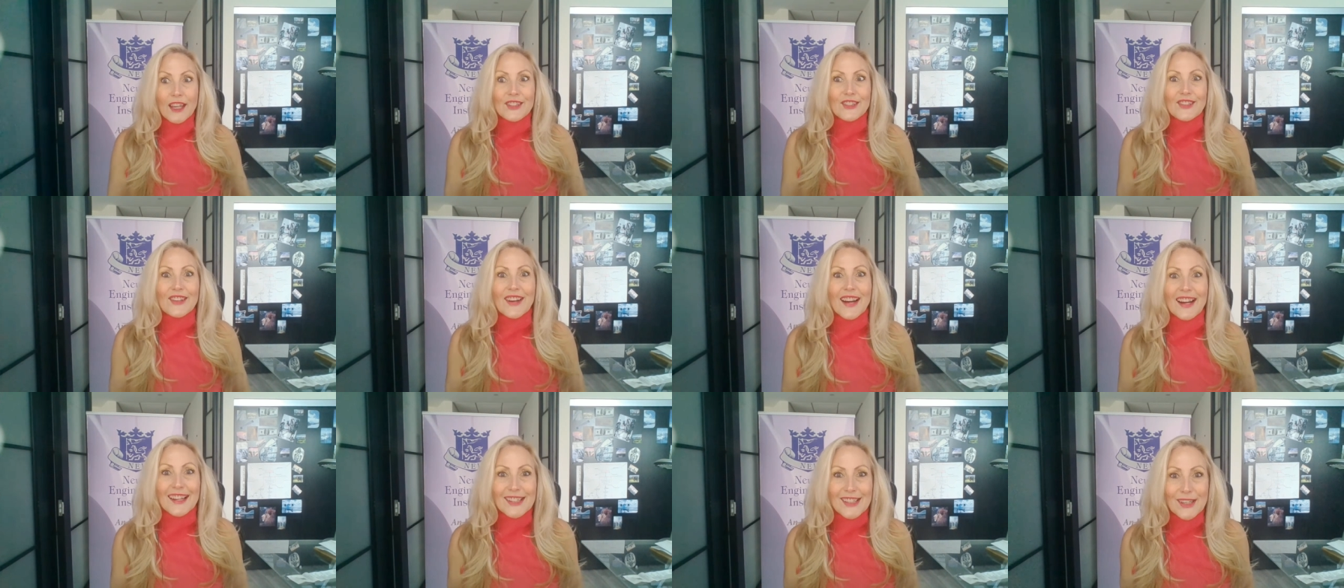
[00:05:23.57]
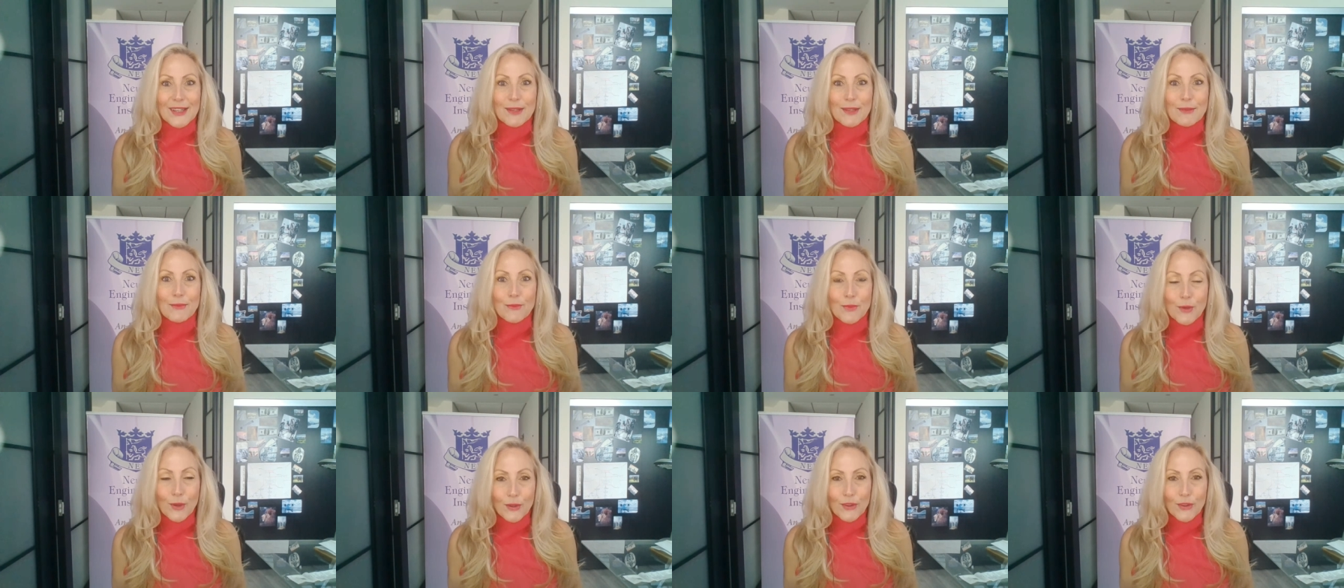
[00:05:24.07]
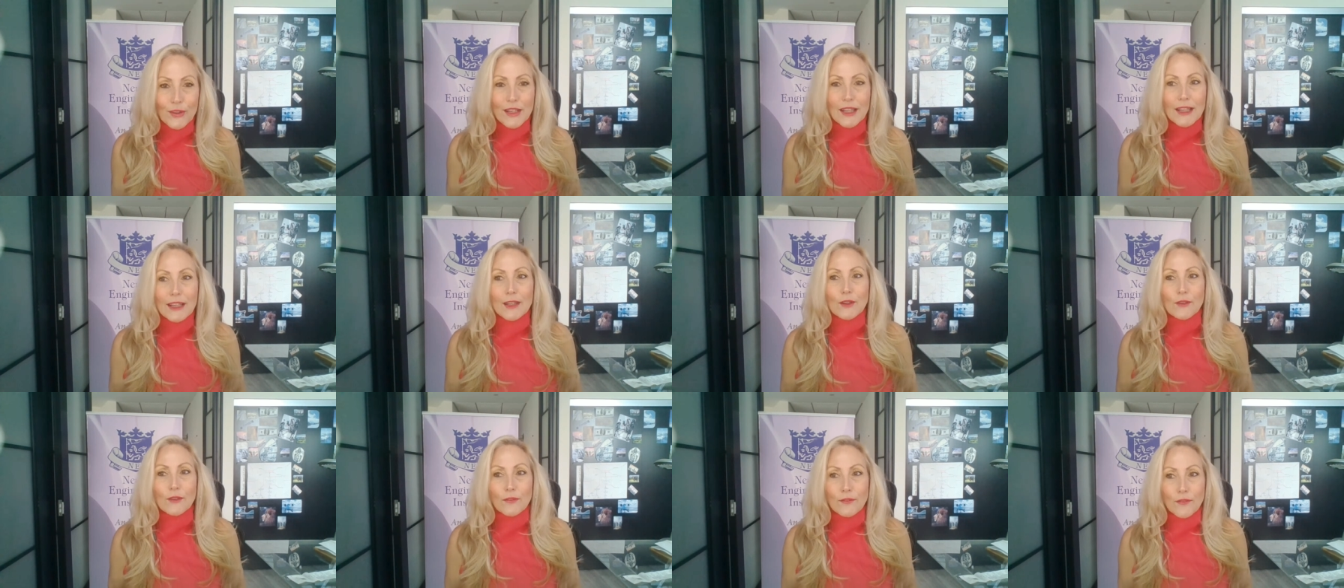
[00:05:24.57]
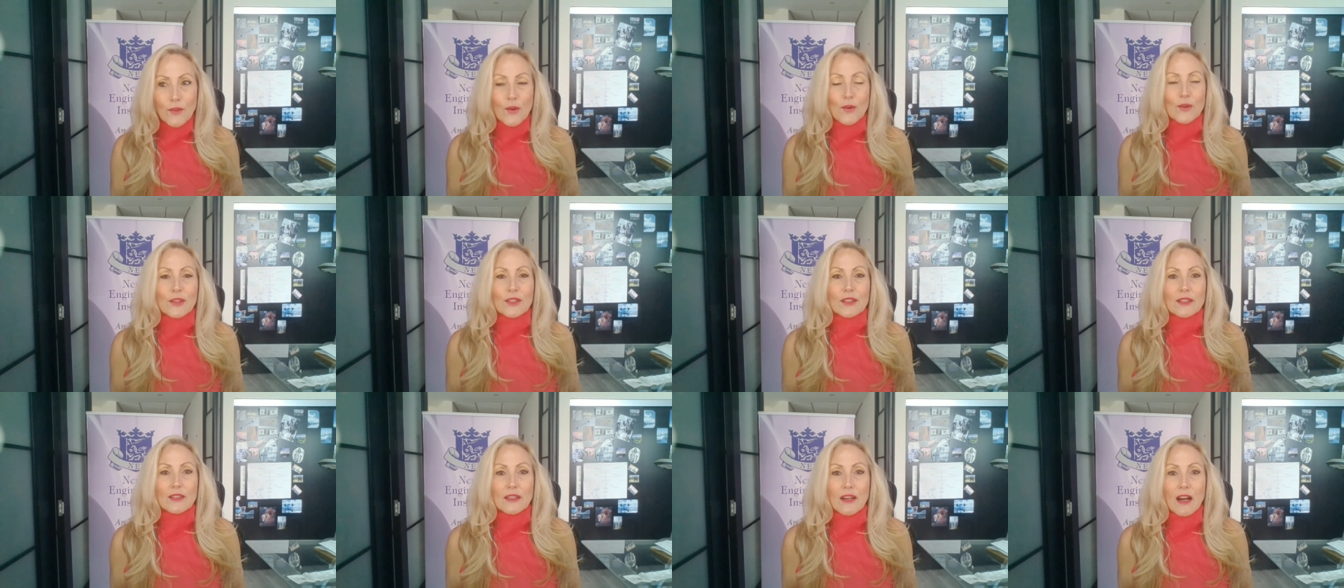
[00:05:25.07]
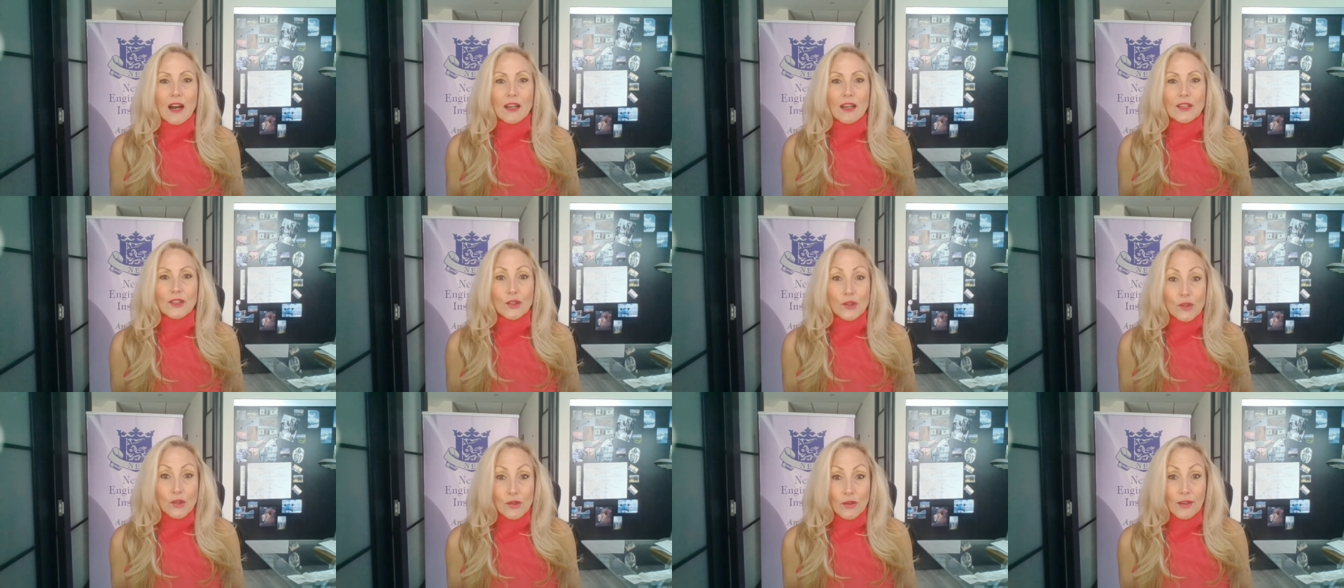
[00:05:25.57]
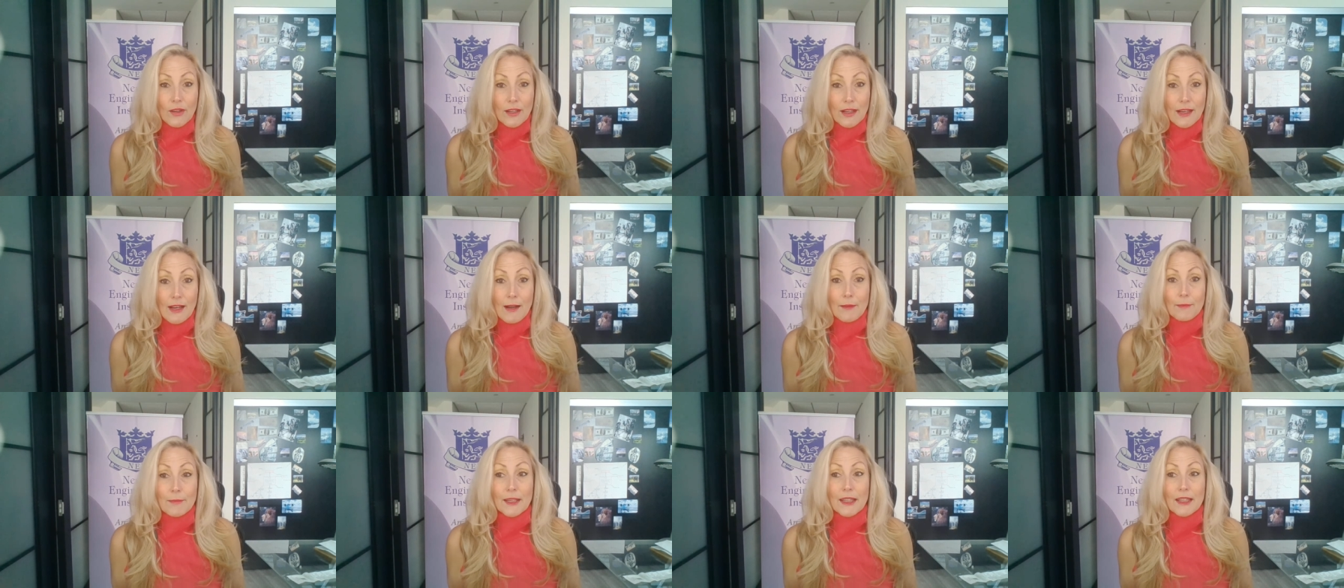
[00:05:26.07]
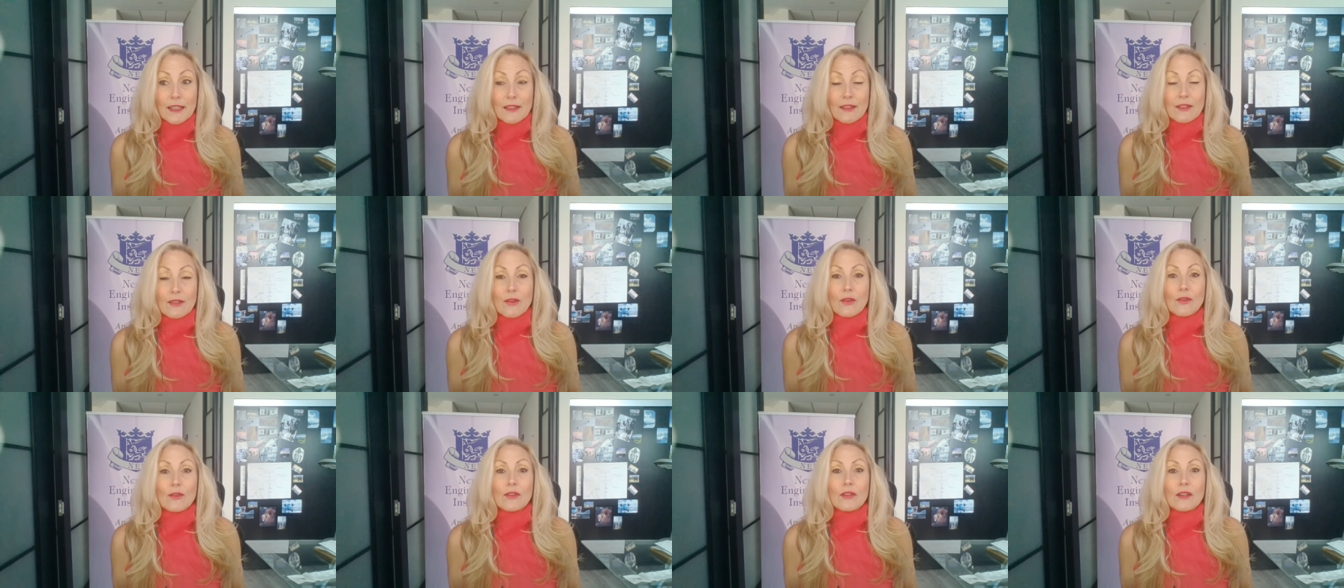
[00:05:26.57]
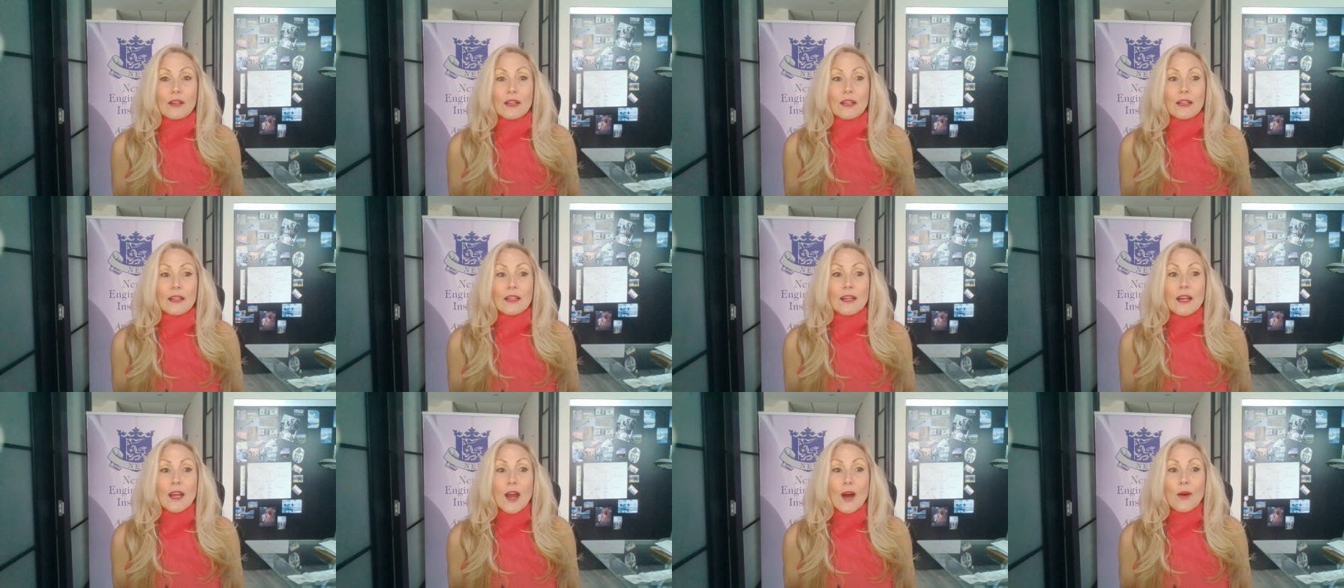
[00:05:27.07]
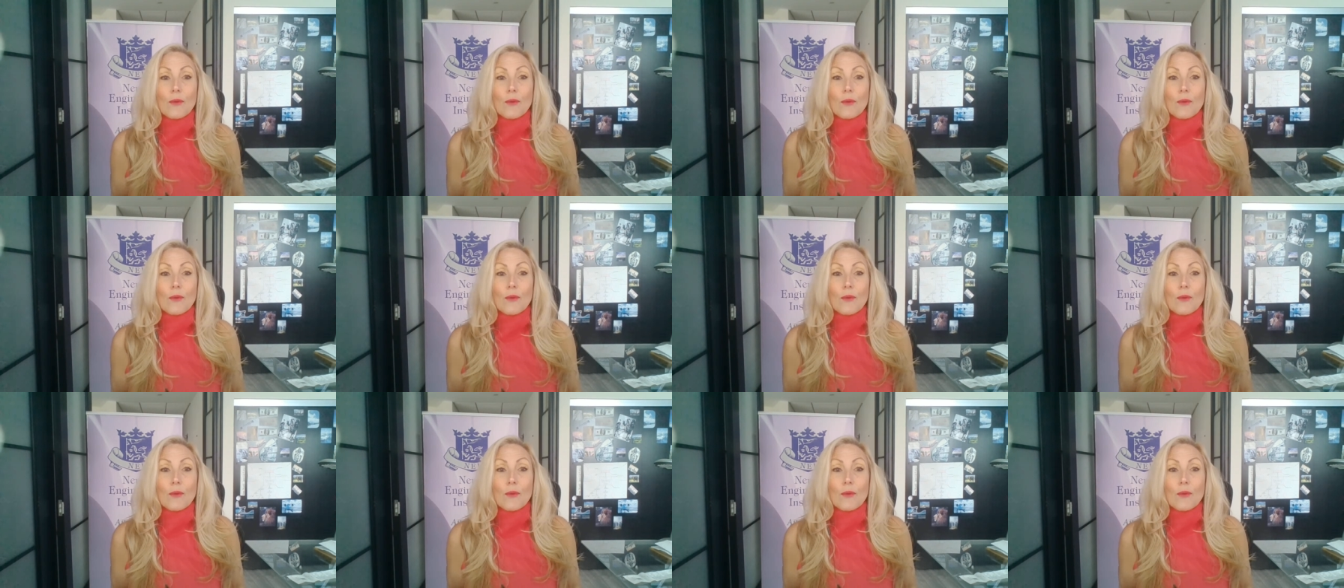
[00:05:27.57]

you're actually worried or focused on your shortcomings or